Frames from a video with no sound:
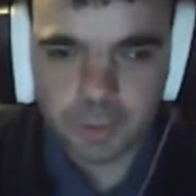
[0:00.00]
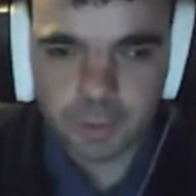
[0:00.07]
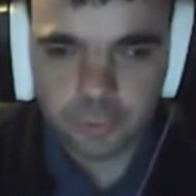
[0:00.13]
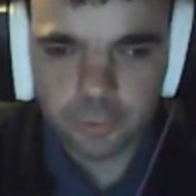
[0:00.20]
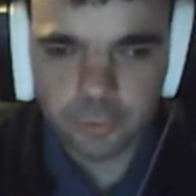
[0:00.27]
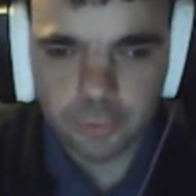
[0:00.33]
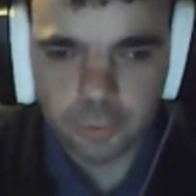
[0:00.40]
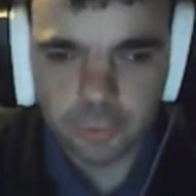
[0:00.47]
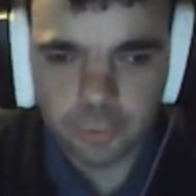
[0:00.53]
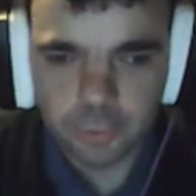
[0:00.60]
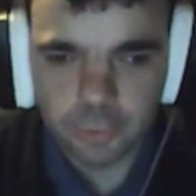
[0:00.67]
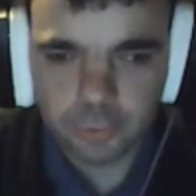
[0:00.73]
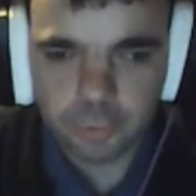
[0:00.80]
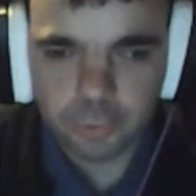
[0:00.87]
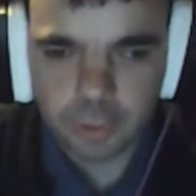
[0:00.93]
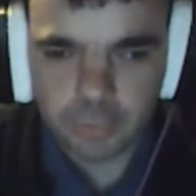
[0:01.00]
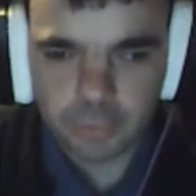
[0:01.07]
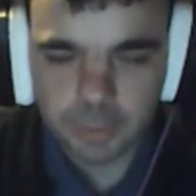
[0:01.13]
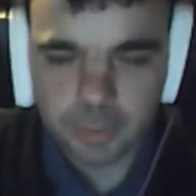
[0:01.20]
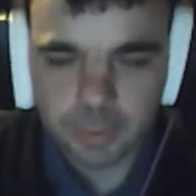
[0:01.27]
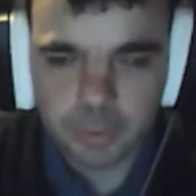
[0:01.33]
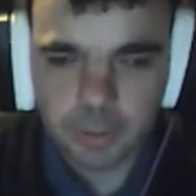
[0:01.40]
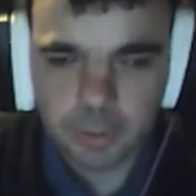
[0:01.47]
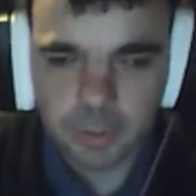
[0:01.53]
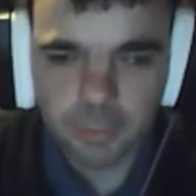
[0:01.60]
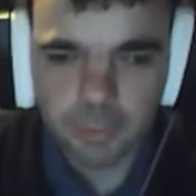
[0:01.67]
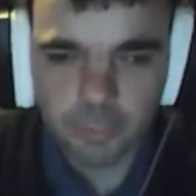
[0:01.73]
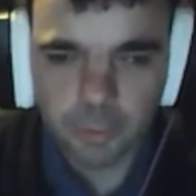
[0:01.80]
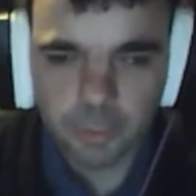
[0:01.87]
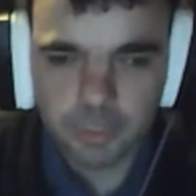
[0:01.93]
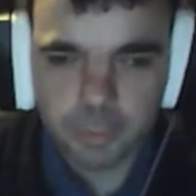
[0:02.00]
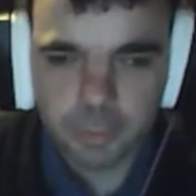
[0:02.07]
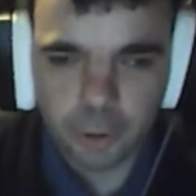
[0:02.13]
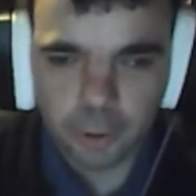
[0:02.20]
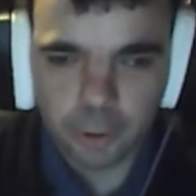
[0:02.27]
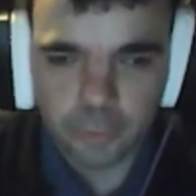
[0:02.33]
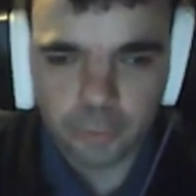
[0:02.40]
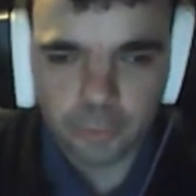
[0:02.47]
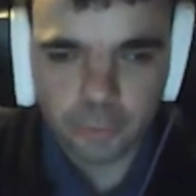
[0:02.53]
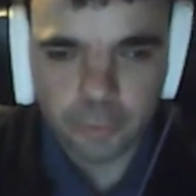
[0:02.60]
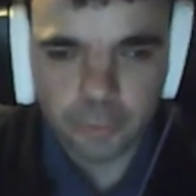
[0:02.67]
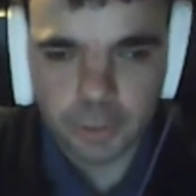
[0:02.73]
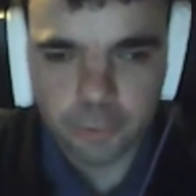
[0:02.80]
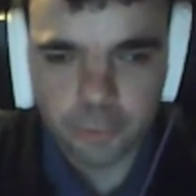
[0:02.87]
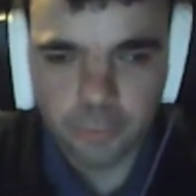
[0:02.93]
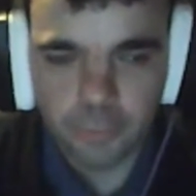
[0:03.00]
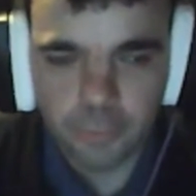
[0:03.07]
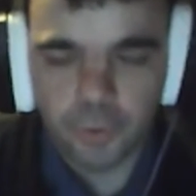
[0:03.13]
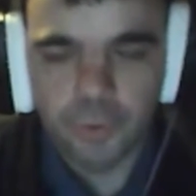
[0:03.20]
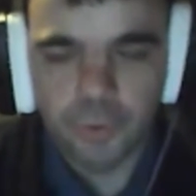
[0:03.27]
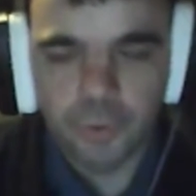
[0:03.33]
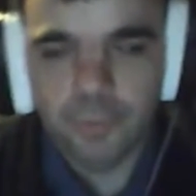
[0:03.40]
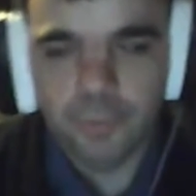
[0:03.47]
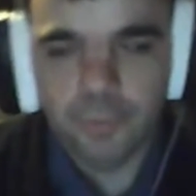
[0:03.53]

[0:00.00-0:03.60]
action that you're describing is going to be harder than you thought.